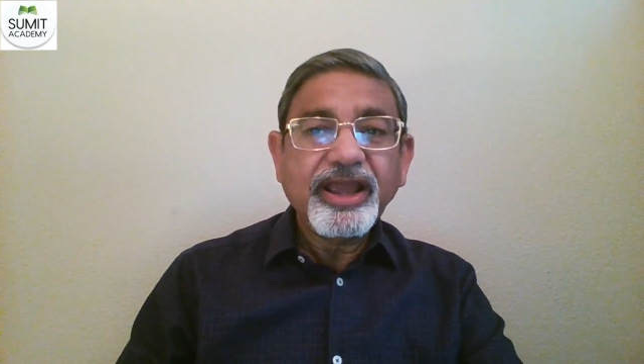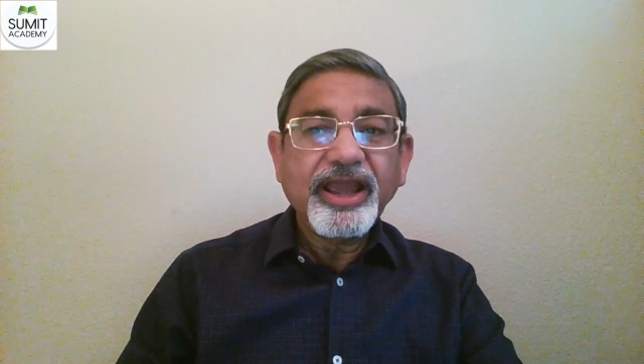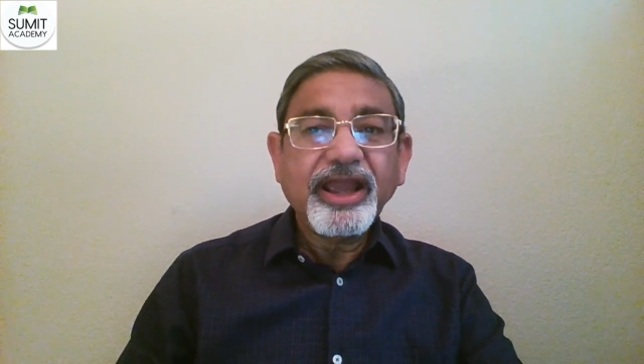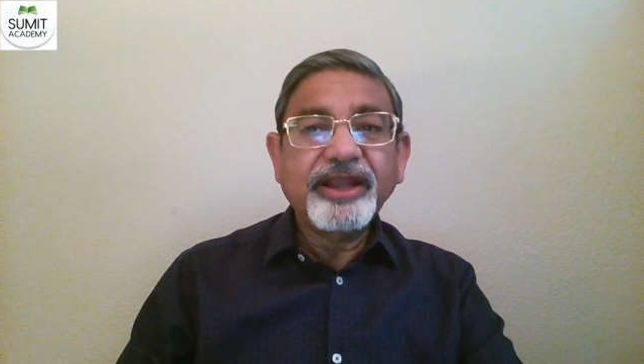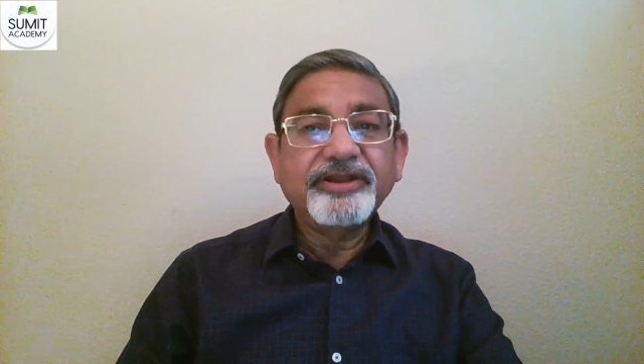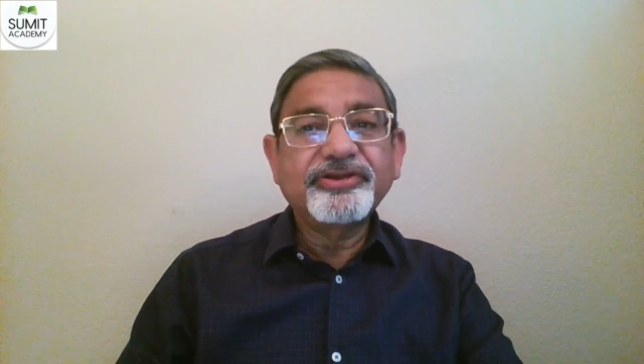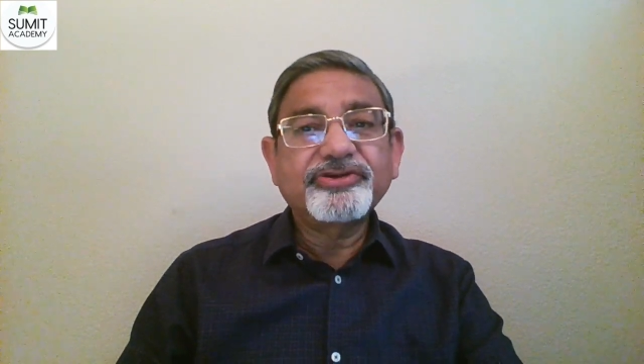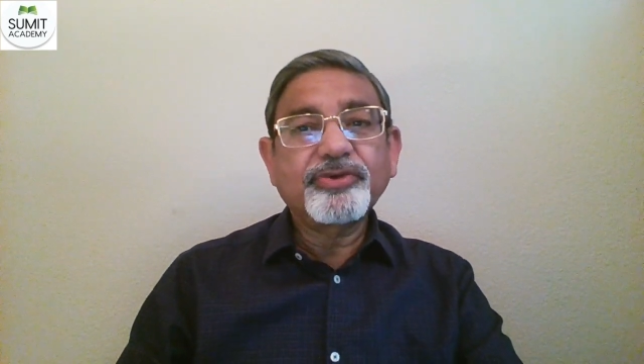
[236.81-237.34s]

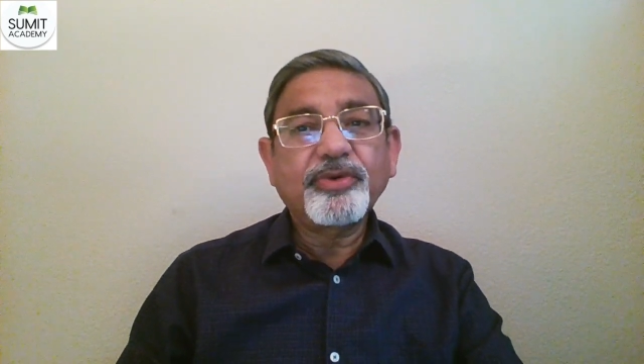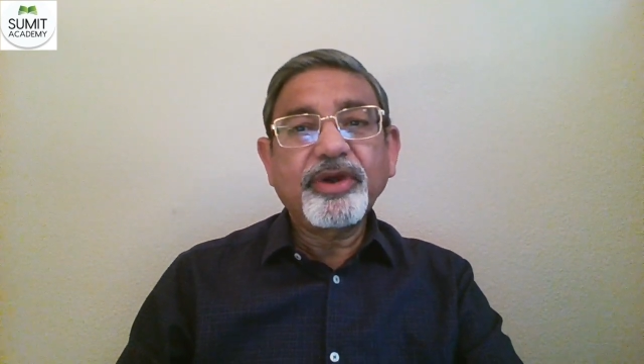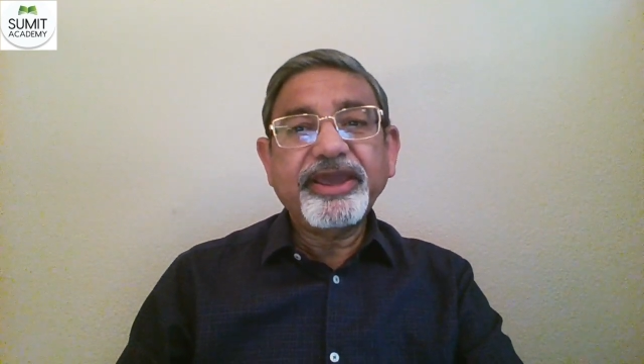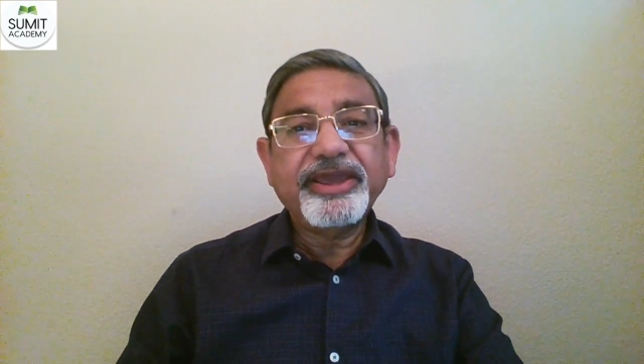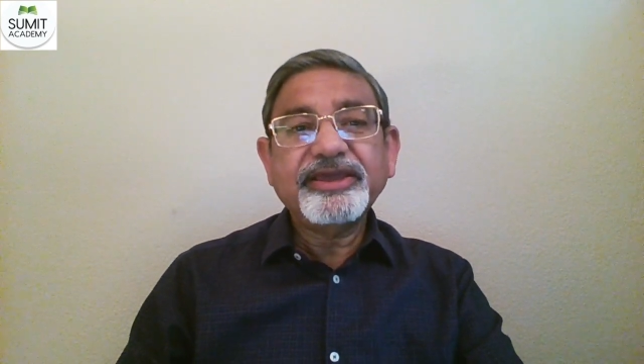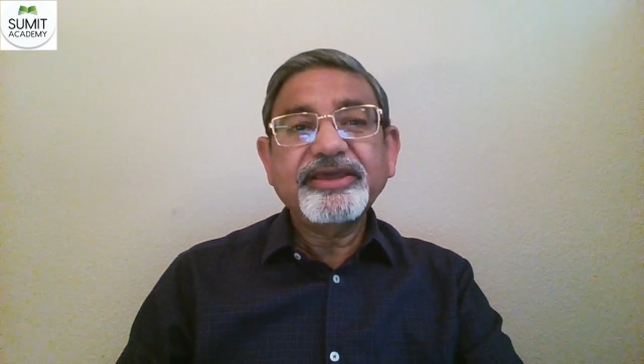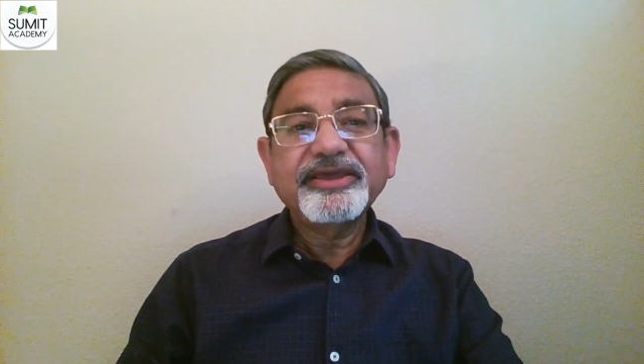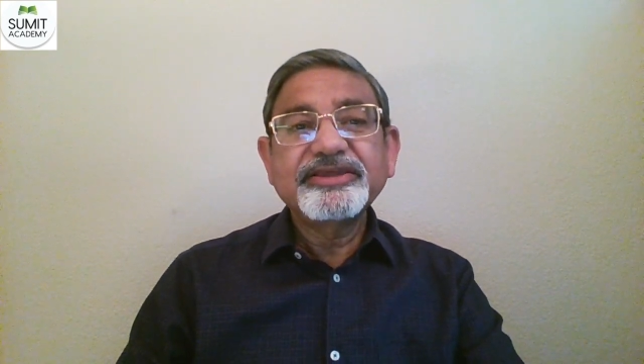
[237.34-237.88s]
and
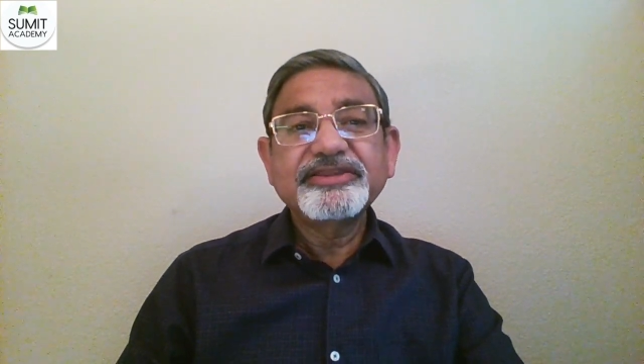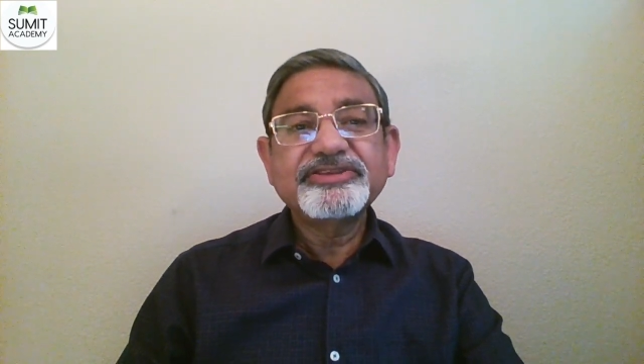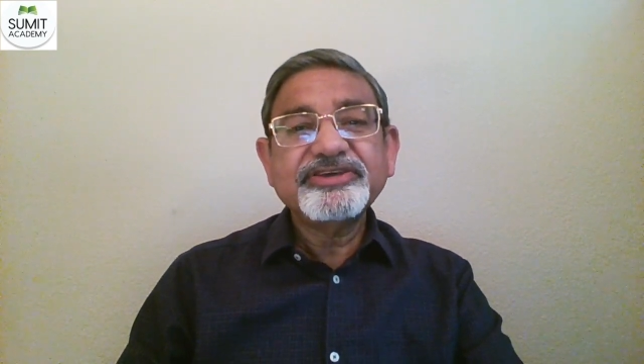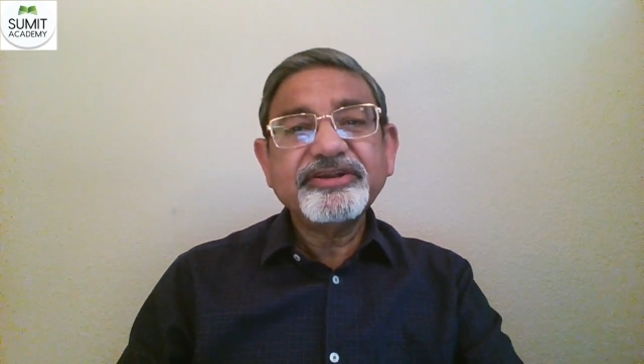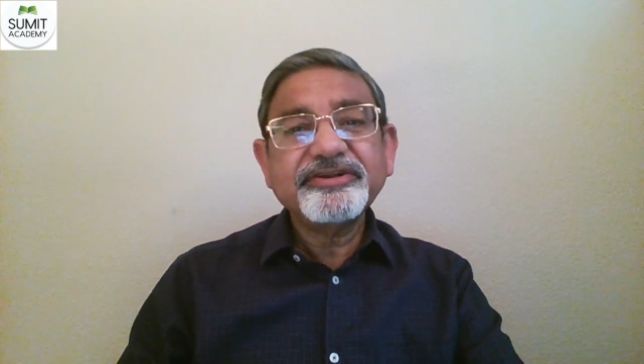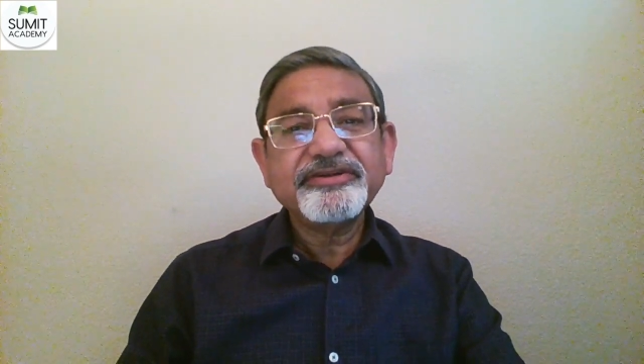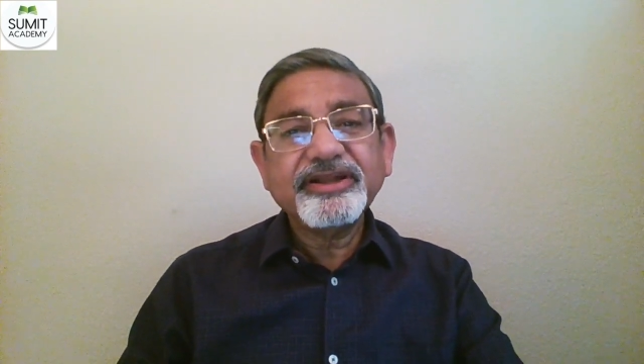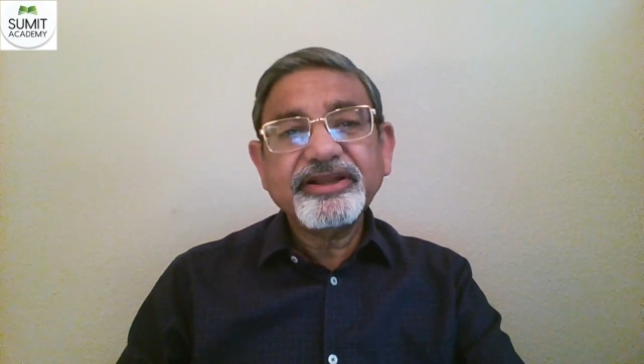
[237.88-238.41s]
drawing
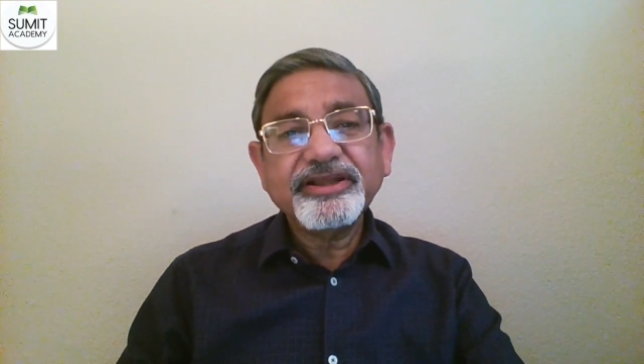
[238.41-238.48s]
general